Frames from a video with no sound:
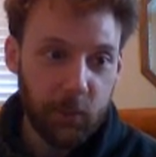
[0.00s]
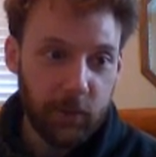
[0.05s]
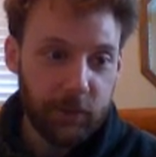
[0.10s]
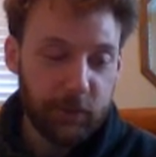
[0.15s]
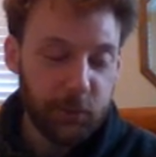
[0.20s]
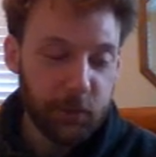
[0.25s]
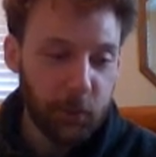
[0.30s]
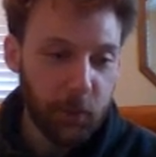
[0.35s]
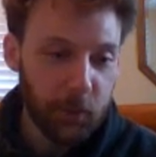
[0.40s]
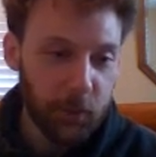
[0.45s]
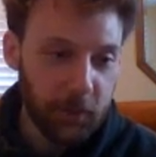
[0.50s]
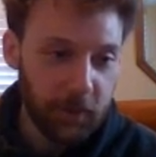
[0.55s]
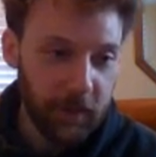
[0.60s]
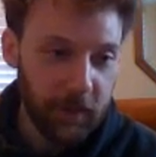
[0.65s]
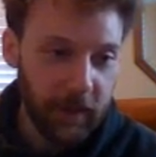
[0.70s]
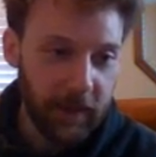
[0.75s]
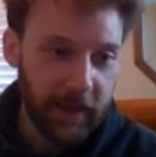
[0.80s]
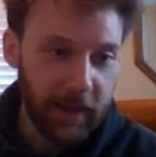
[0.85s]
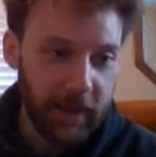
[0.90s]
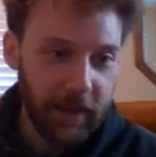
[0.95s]
ritual.
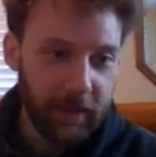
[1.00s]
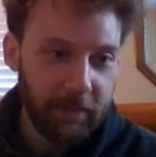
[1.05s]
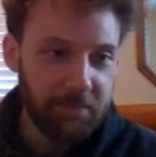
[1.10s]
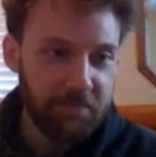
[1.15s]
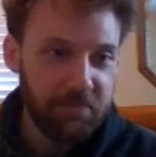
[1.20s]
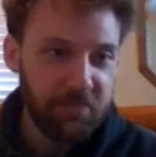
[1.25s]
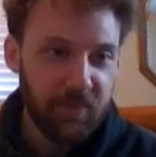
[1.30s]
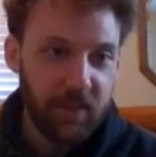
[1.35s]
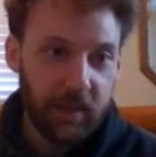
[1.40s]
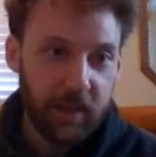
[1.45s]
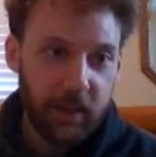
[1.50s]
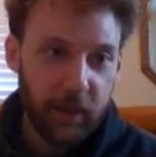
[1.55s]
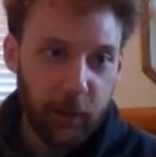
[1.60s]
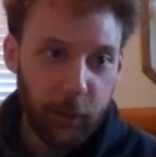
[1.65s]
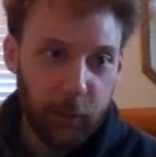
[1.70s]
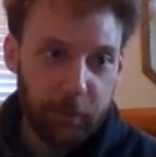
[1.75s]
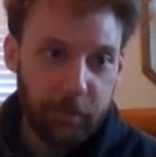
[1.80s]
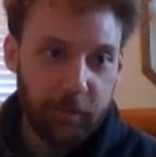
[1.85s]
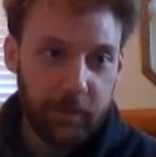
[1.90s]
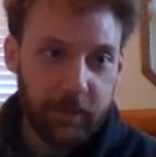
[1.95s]

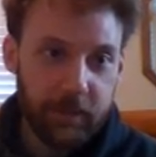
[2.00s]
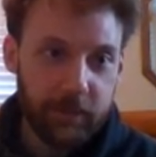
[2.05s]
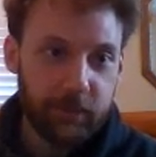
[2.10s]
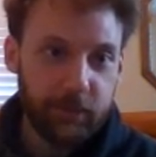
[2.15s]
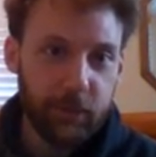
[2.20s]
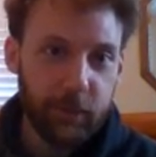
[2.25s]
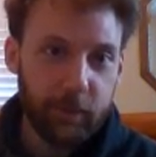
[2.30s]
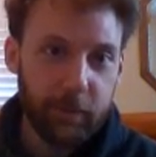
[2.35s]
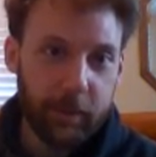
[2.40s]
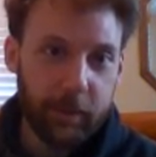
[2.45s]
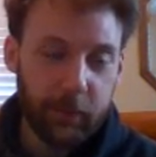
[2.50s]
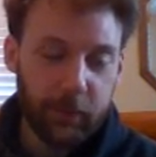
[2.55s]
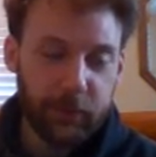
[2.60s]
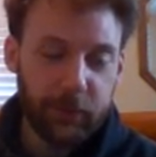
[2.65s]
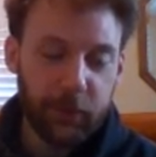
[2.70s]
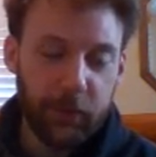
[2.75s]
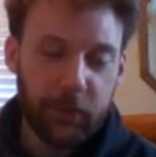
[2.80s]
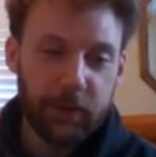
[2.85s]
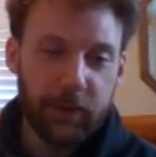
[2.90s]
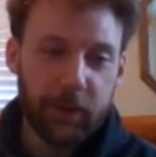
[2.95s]
For people who
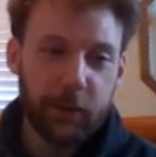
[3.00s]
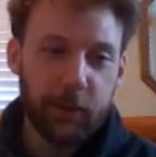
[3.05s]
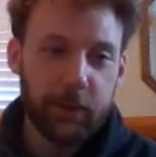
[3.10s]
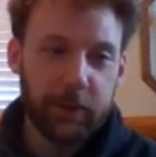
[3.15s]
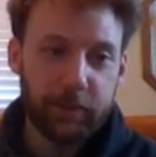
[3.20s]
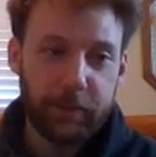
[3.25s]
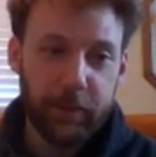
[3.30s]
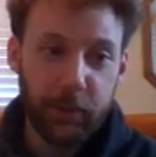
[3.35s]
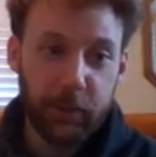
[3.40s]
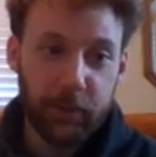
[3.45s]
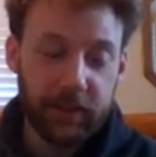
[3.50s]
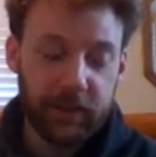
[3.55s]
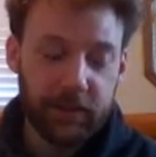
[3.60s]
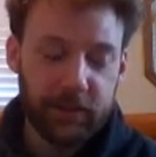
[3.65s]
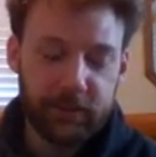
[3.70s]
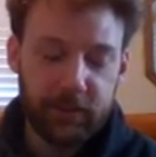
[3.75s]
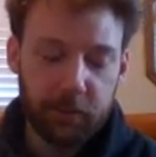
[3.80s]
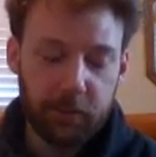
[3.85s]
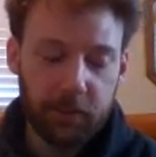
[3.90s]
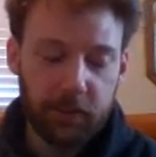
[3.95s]
don't know, iboga is
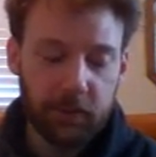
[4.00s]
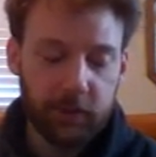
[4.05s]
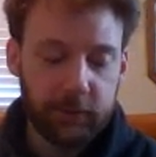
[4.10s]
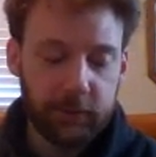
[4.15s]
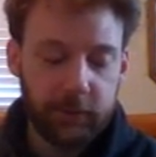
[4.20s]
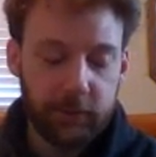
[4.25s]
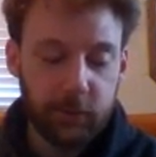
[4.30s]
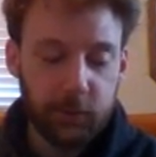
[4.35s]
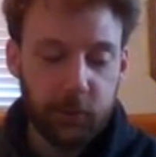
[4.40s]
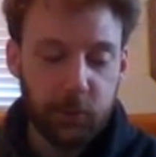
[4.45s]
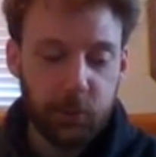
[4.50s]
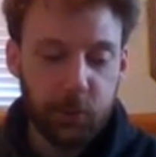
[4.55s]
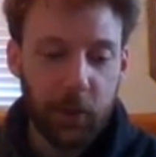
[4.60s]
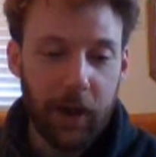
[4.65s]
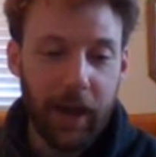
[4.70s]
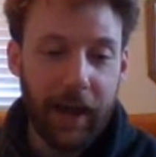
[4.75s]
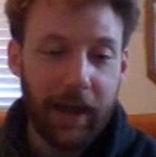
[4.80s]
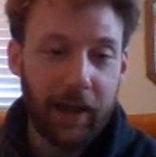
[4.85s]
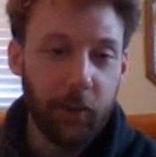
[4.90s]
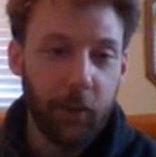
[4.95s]
similar to
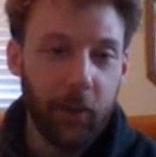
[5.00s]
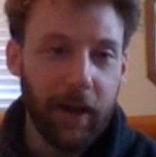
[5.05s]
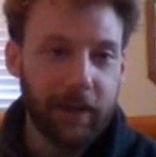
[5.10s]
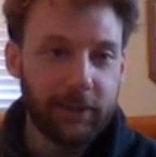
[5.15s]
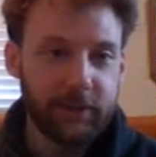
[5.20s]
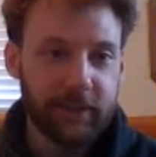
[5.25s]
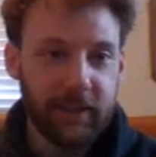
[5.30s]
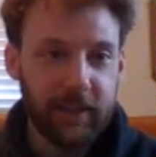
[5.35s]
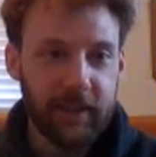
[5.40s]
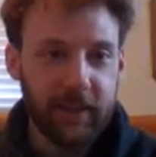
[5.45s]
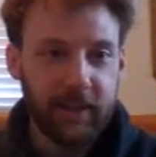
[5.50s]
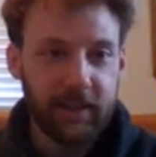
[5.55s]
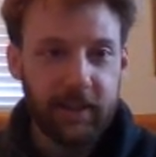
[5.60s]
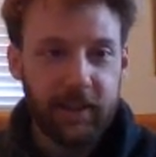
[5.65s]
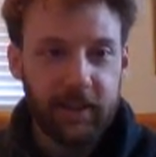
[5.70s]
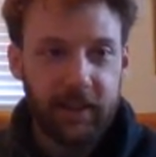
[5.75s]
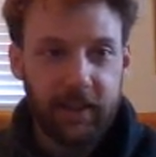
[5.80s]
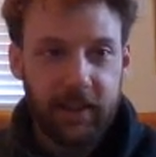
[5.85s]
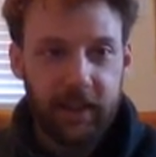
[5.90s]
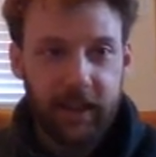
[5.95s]
ayahuasca.
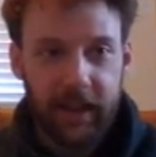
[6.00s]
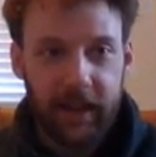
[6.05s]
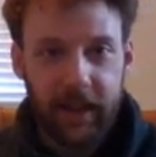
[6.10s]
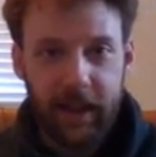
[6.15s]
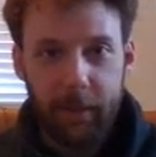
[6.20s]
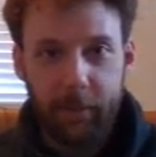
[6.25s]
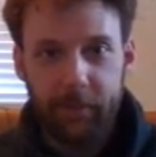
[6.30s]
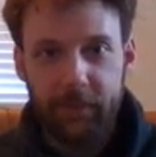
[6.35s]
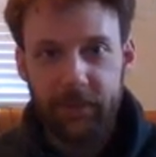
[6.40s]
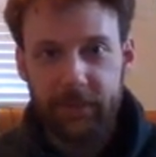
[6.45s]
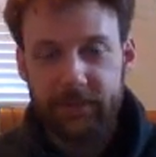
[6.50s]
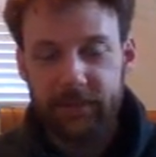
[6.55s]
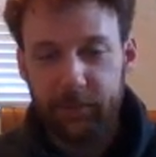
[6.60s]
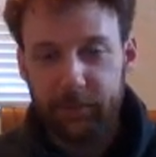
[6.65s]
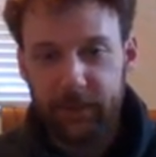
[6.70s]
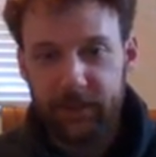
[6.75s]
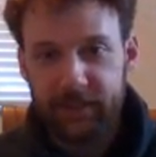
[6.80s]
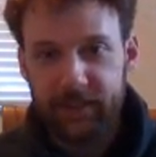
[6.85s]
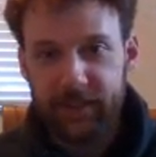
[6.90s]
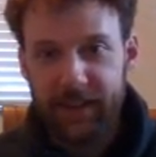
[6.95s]

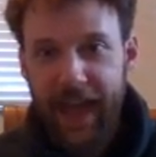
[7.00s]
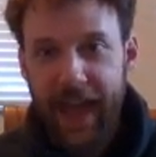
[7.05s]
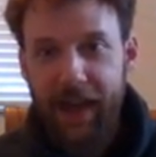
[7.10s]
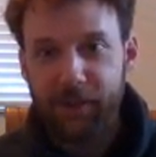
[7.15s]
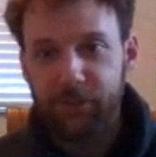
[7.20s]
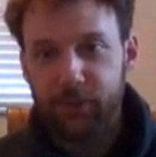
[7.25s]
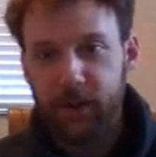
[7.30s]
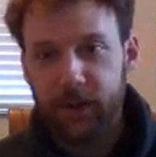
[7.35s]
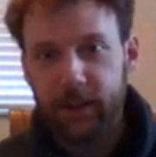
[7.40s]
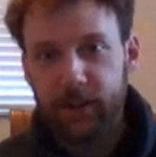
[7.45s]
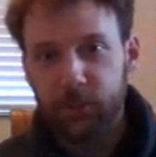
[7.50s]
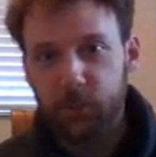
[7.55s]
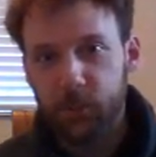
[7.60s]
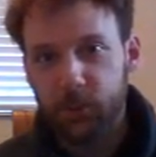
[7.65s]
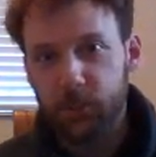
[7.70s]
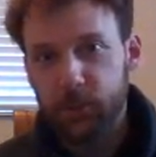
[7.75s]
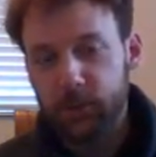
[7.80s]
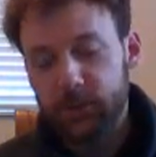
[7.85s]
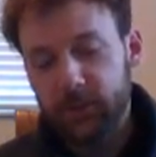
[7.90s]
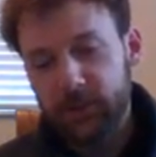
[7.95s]
except it's an African
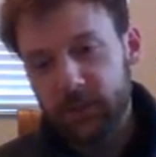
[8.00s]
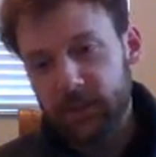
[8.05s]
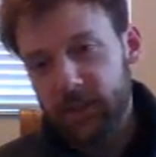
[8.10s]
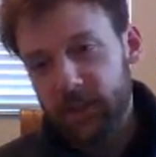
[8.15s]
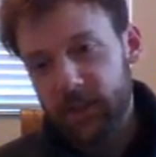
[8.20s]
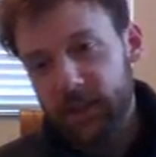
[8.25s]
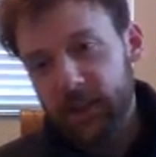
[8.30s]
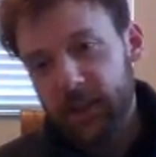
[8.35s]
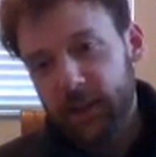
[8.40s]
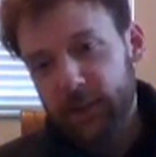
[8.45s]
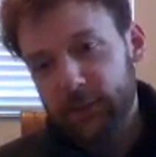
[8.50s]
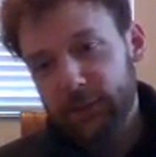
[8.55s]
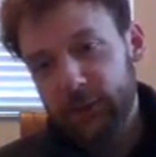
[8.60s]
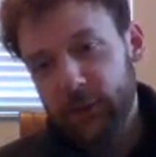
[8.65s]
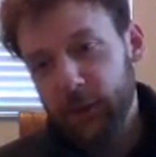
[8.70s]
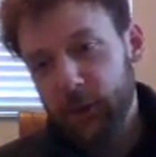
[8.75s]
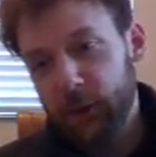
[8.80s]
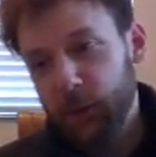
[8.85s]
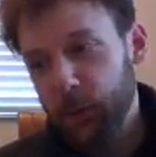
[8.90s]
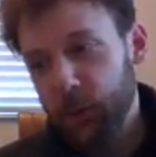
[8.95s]
root.
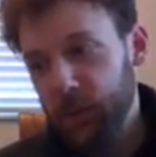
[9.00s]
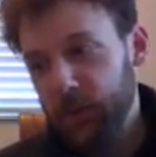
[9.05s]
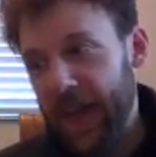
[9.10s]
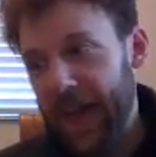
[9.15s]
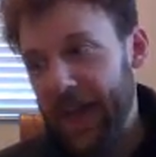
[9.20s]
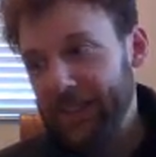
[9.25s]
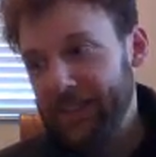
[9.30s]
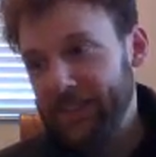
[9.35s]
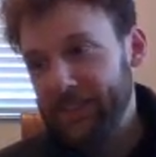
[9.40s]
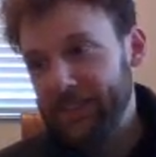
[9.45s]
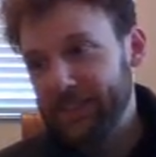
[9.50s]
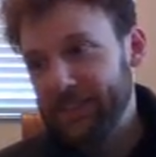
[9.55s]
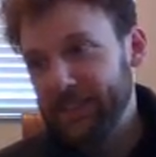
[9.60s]
So that